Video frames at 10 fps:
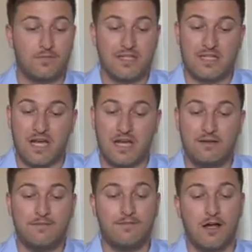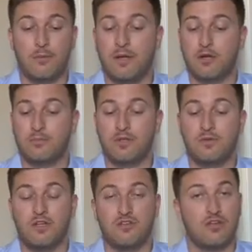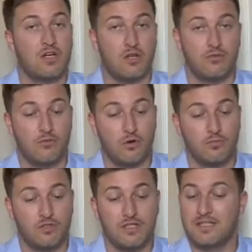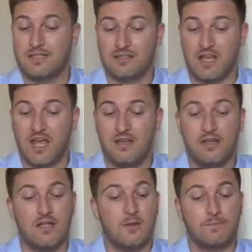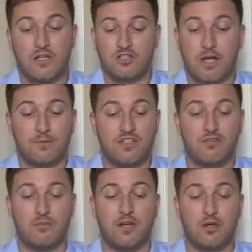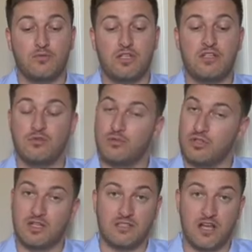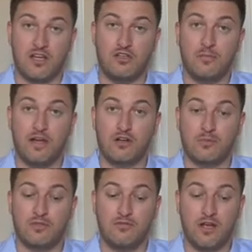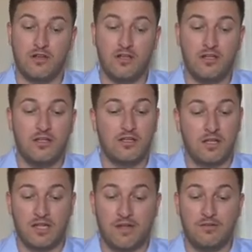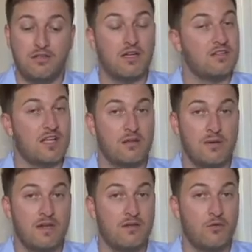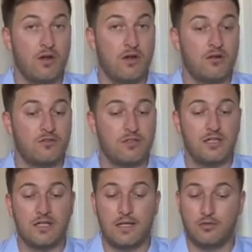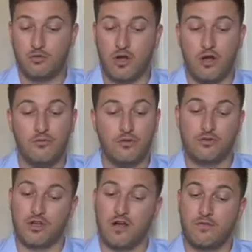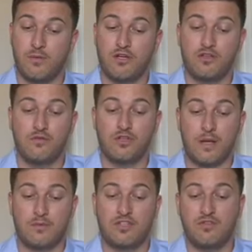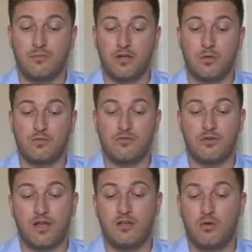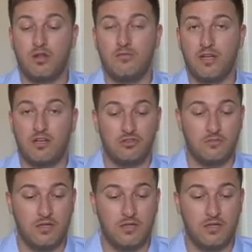9, file bankruptcy petition and other forms. 10, a Chapter 7 bankruptcy is assigned to your bankruptcy filing. 11, attend the meeting of creditors. 12, there's a confirmation of Chapter 7 bankruptcy filing qualification.